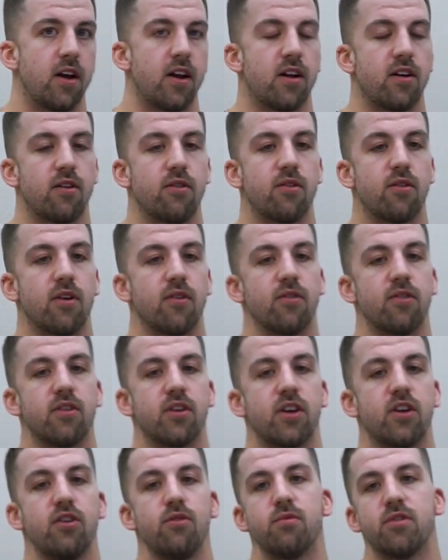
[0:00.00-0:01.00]
Now,
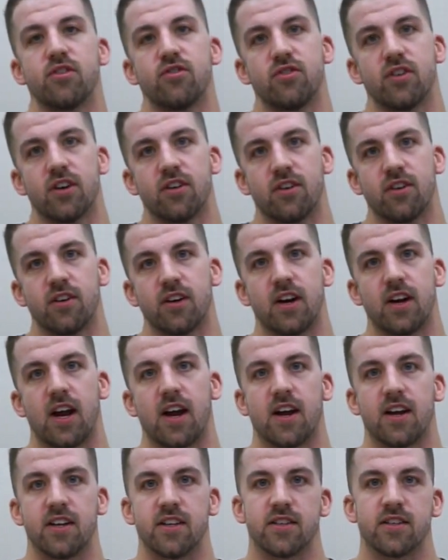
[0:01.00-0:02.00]
the CubicTrigger
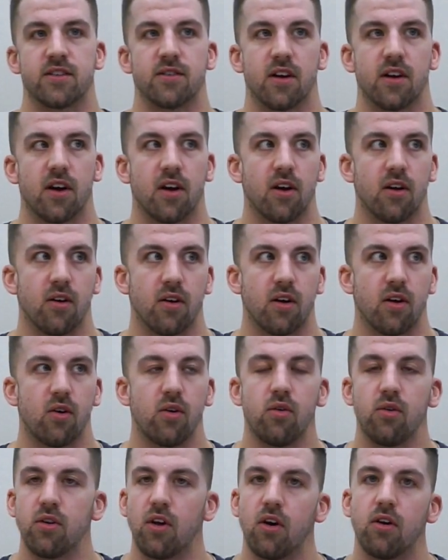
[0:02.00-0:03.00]
has a
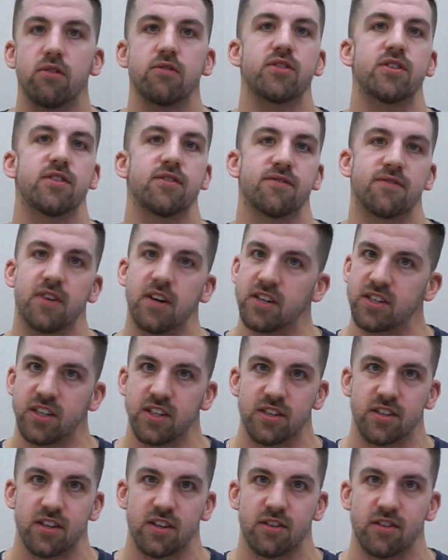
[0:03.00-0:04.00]
whole host of
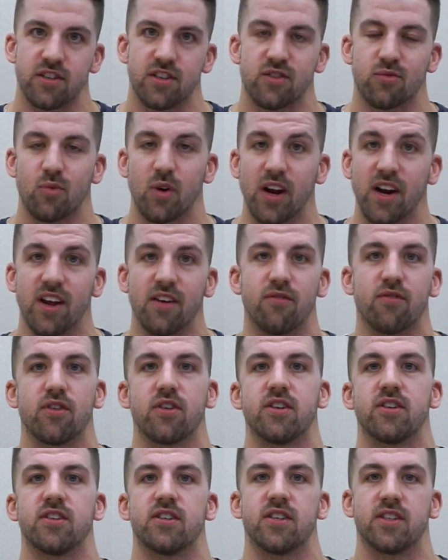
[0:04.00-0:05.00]
functions that are just waiting for
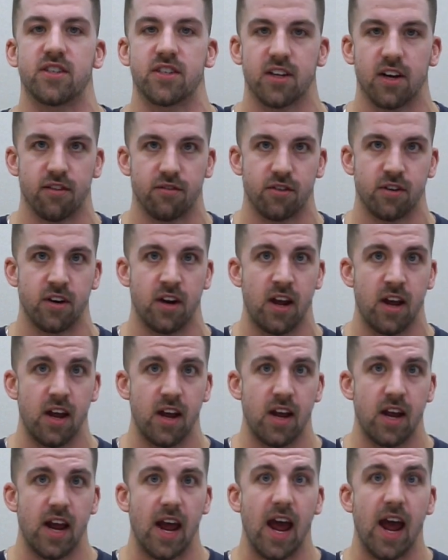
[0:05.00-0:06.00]
you to discover.
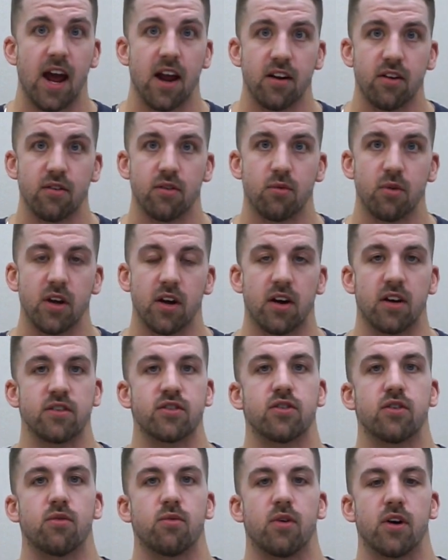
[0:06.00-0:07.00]
And we
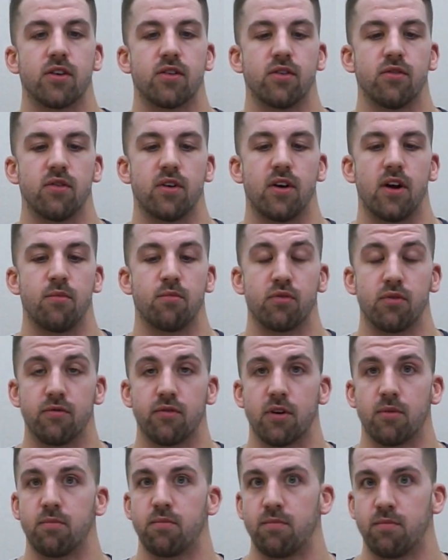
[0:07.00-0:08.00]
also want to
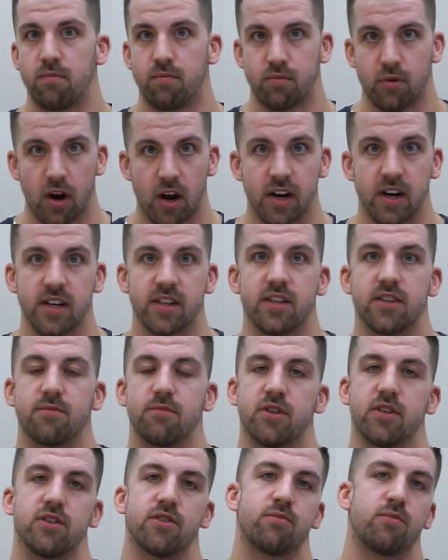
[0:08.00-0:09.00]
improve our product
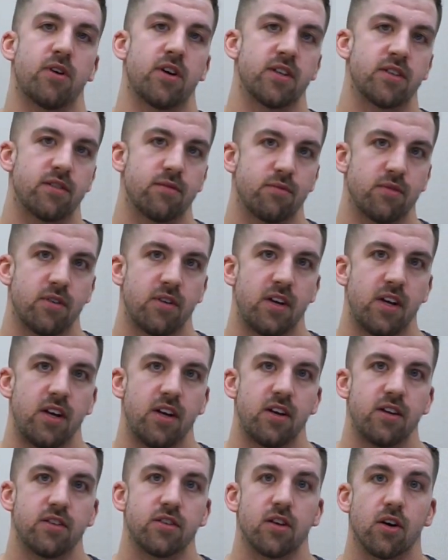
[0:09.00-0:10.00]
as much as possible.
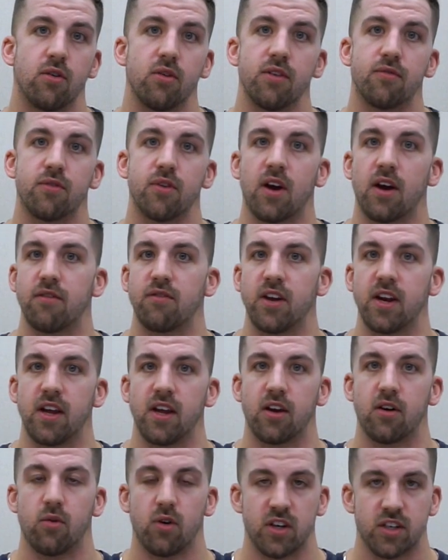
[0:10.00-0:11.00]
So if you have
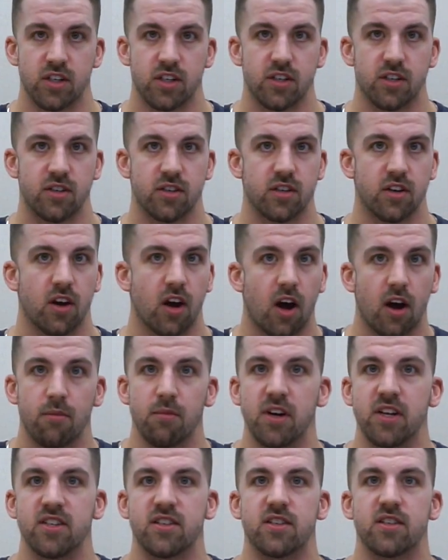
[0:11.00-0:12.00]
any questions,
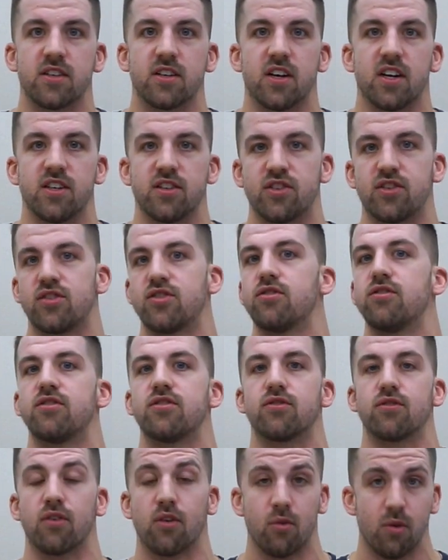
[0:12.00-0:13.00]
comments,
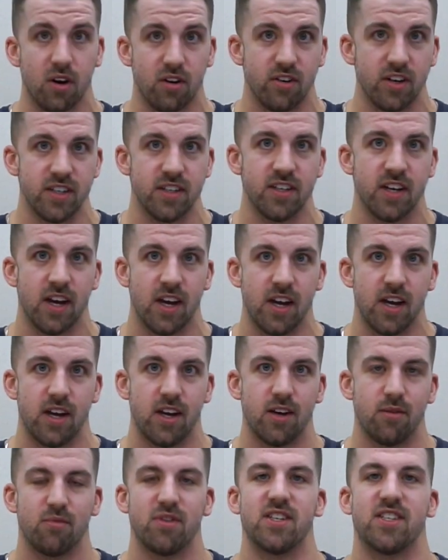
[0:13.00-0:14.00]
concerns, or queries,
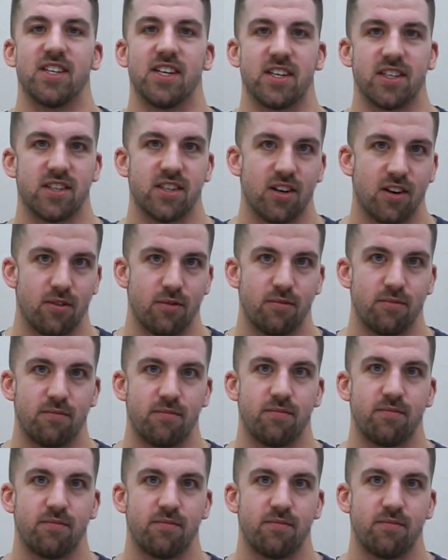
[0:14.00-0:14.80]
please let us know.